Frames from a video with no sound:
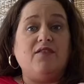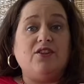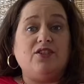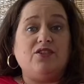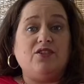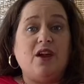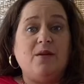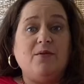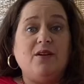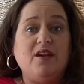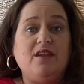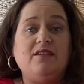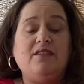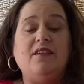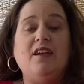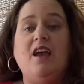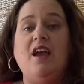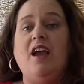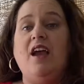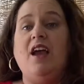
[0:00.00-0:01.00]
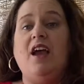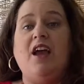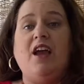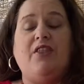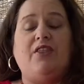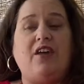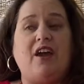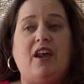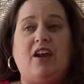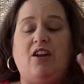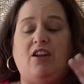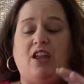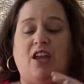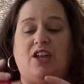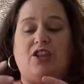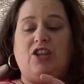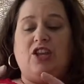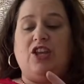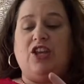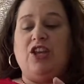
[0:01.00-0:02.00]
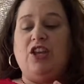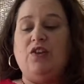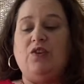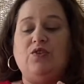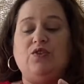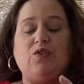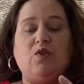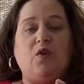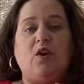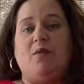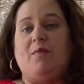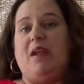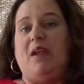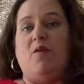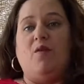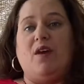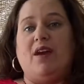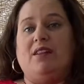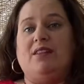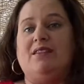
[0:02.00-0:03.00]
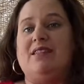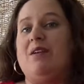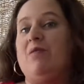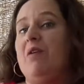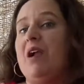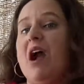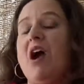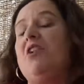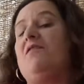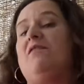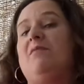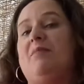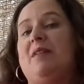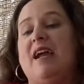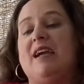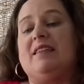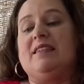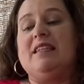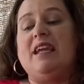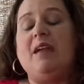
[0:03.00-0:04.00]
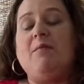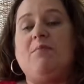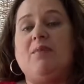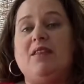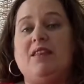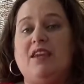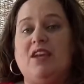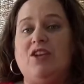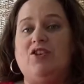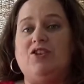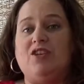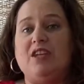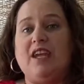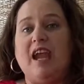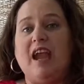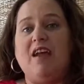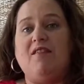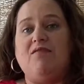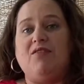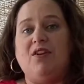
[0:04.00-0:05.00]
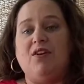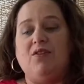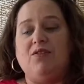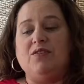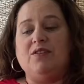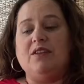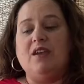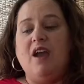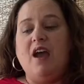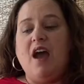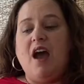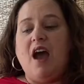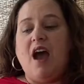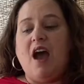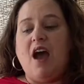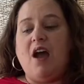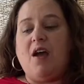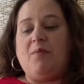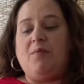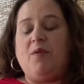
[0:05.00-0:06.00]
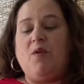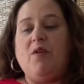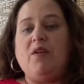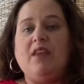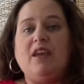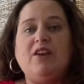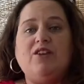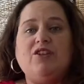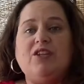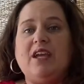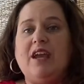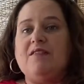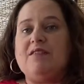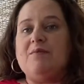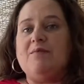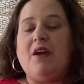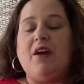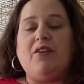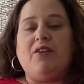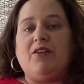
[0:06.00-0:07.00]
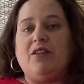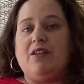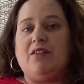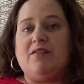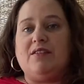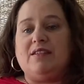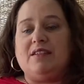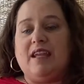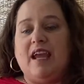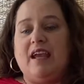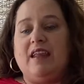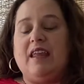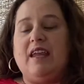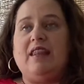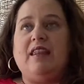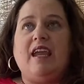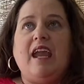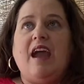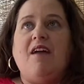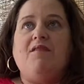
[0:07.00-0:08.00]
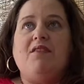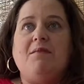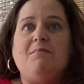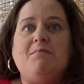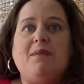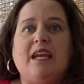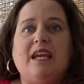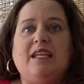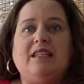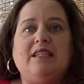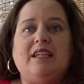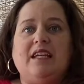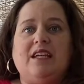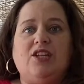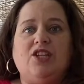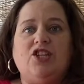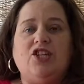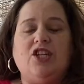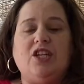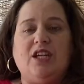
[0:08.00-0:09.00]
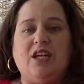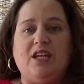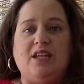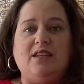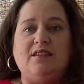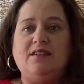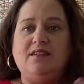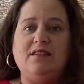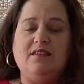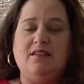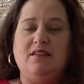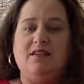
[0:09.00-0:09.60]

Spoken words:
strawberries that are like the huge gourmet ones. They were out of them last night, but they usually have those. Or they usually have some other little snack, like they have an amazing cheese